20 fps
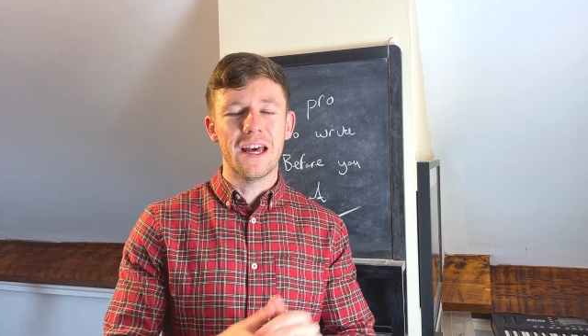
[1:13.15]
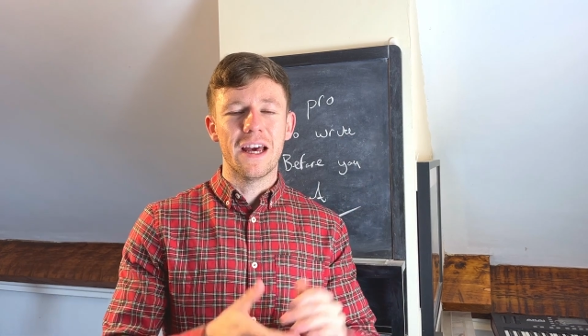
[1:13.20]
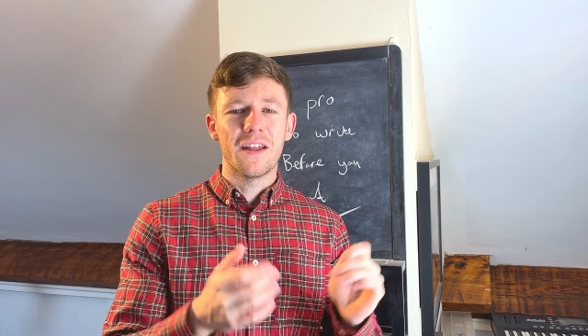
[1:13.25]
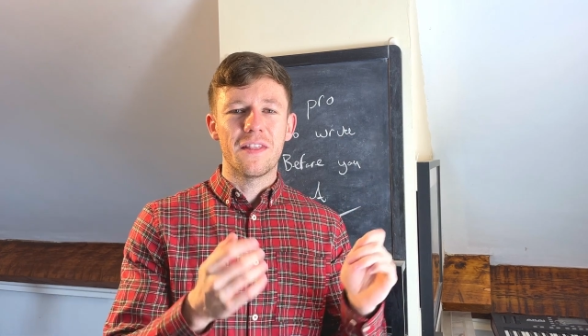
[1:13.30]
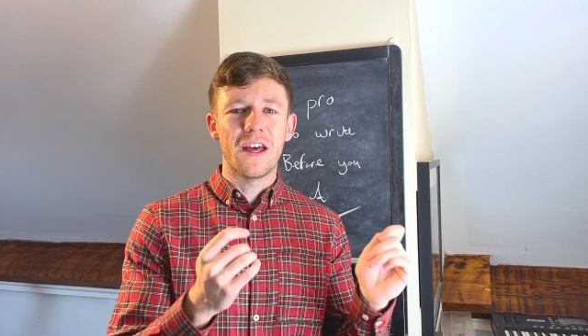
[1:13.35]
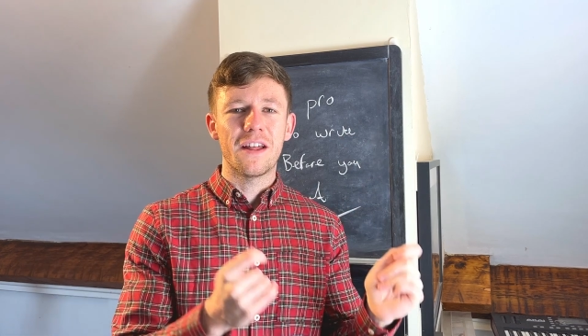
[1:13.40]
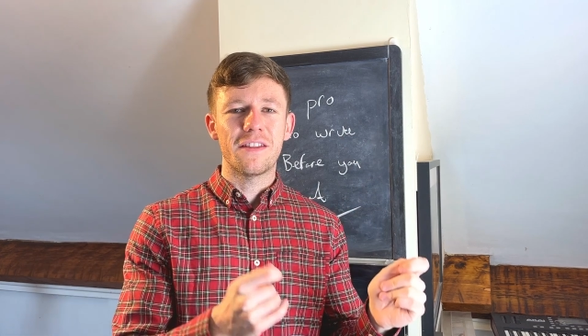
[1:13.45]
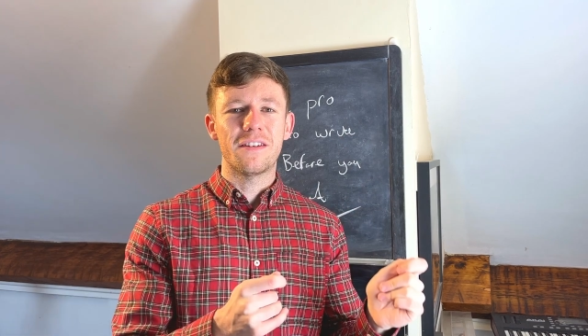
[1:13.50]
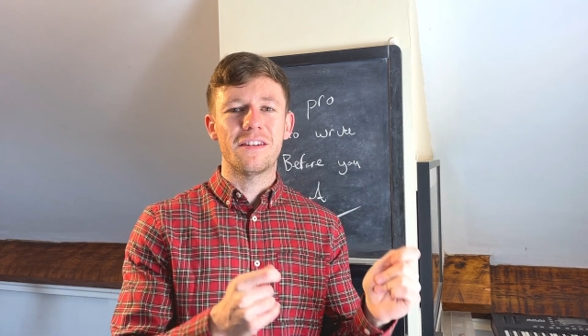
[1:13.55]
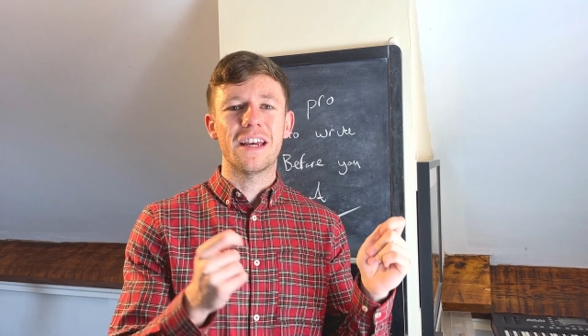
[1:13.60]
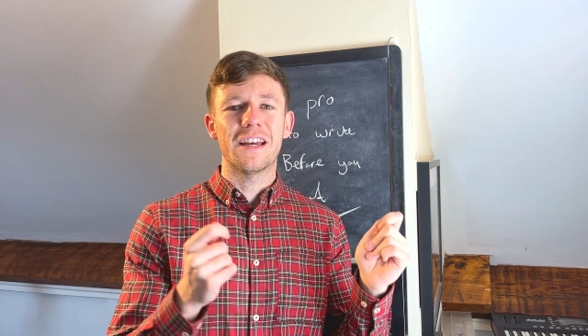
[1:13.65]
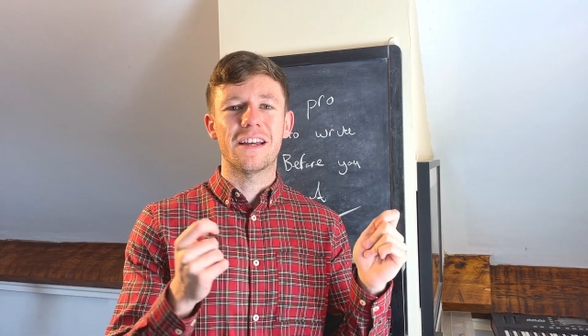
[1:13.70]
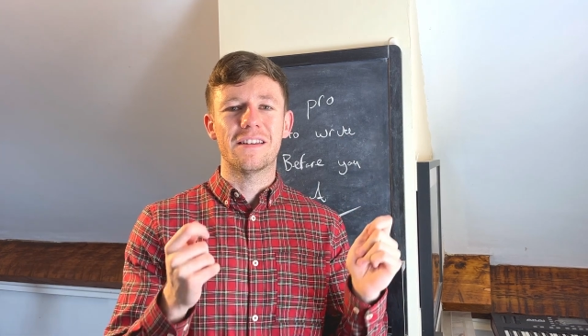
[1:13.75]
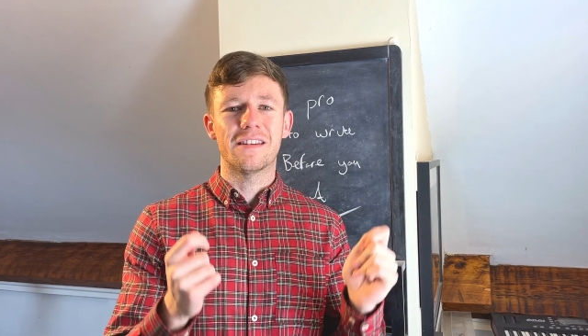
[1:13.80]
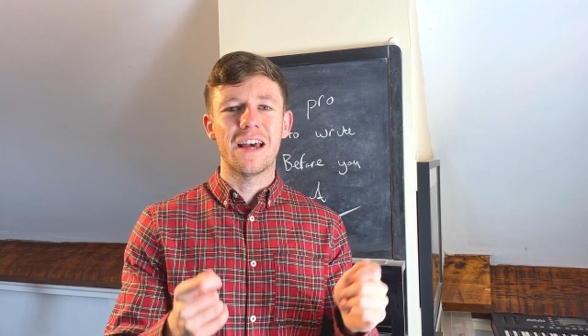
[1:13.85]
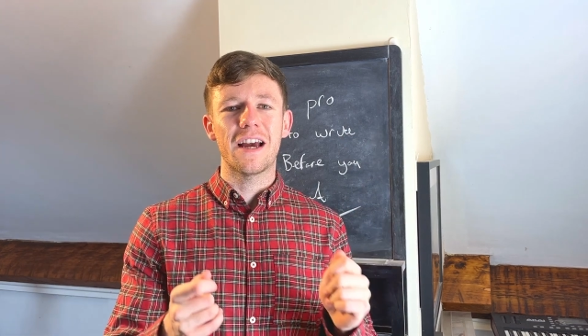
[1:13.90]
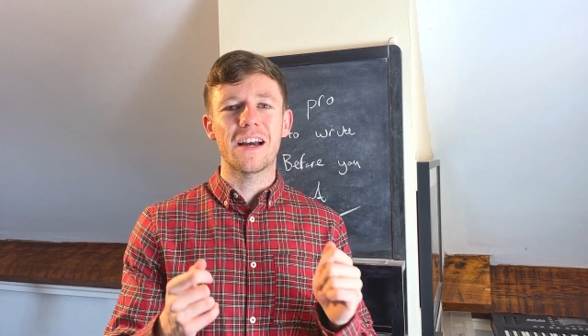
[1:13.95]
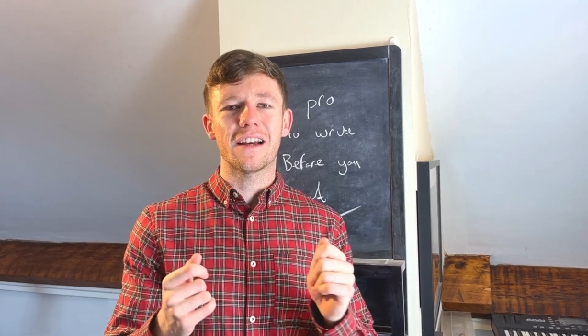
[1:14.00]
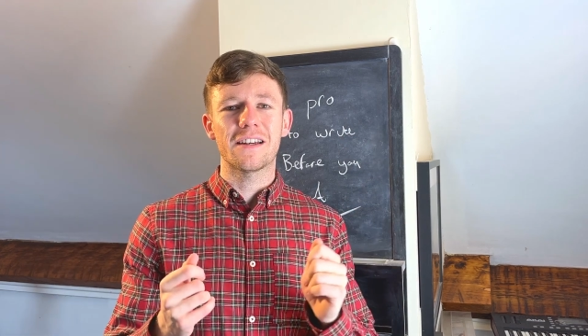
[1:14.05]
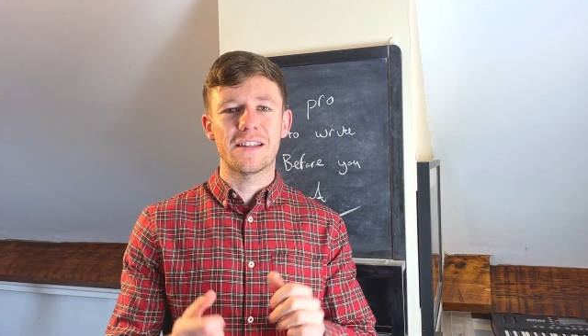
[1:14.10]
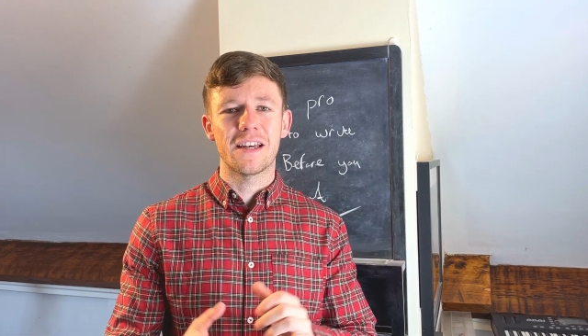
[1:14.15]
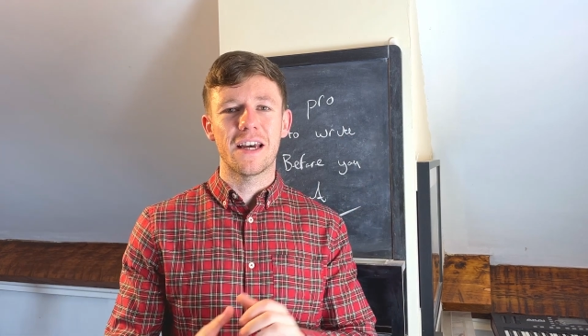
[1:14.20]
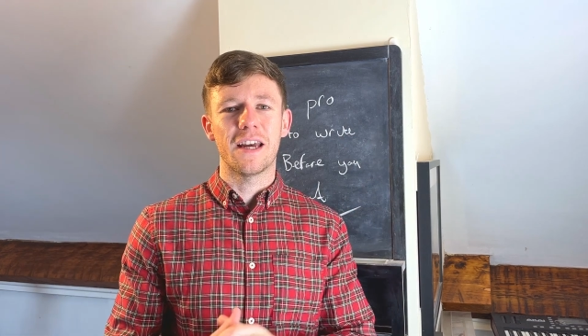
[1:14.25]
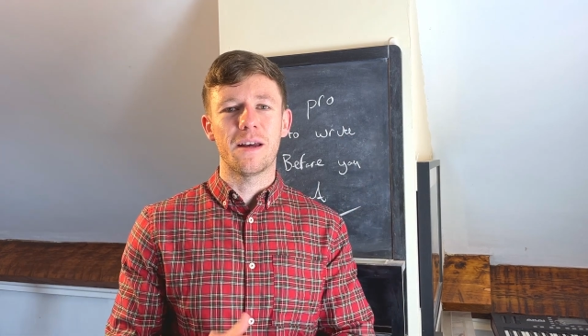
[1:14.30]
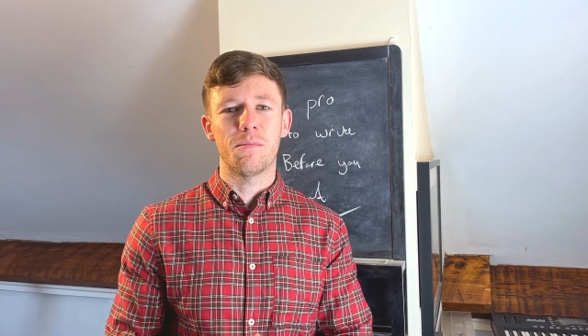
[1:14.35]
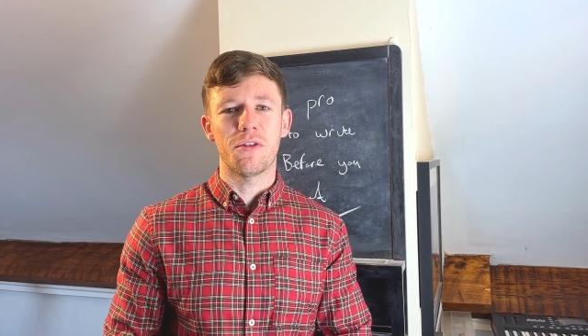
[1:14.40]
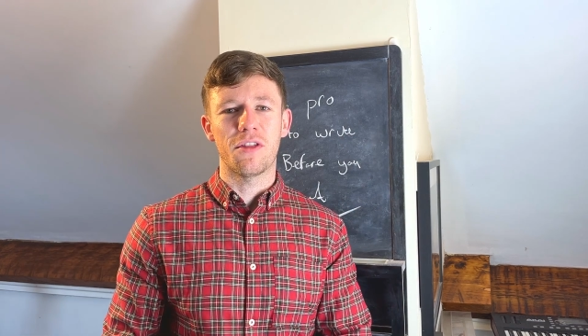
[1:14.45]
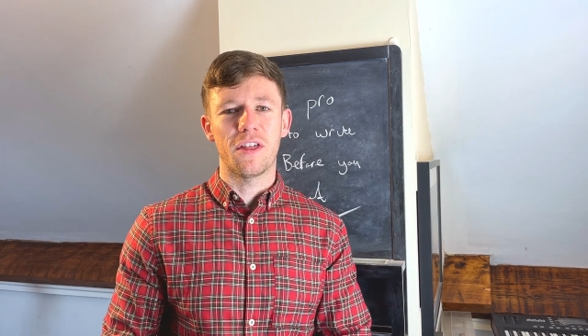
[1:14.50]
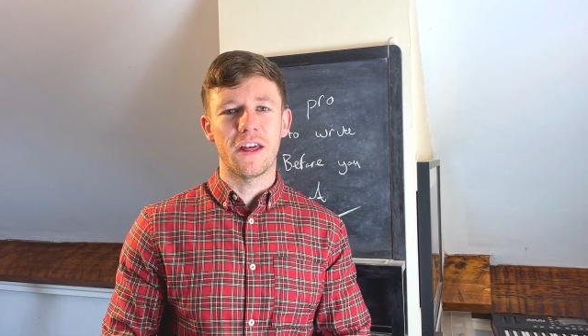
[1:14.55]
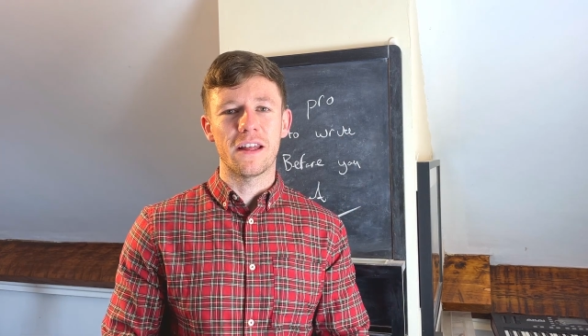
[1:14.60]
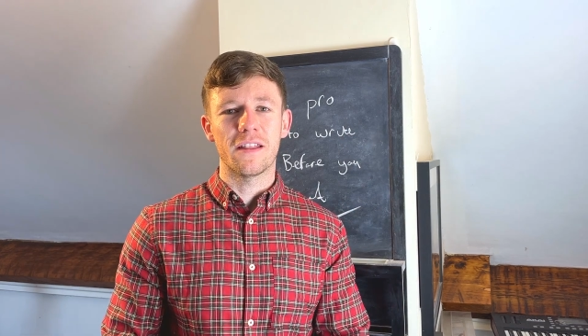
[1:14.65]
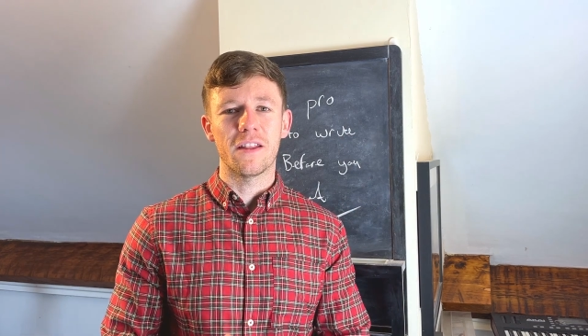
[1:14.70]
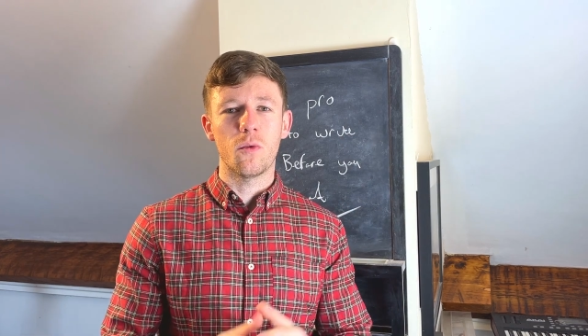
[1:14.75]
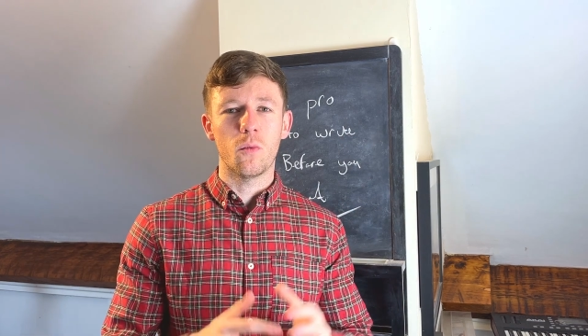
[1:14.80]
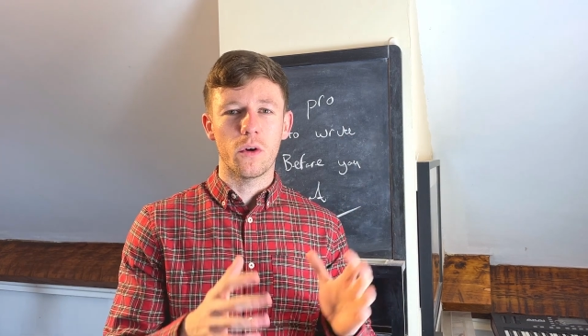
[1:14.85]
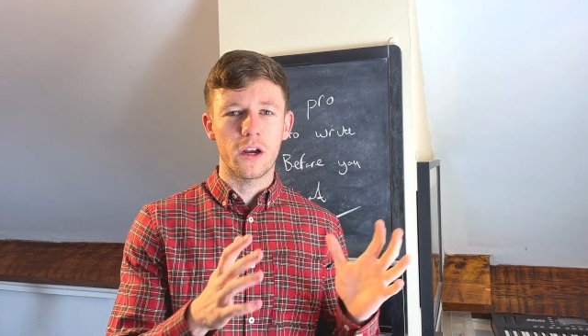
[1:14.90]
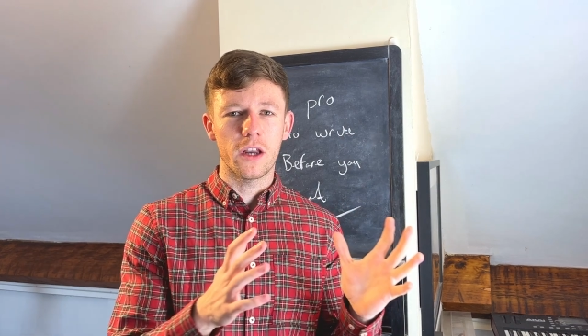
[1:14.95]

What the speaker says: That's the exact same thing that we're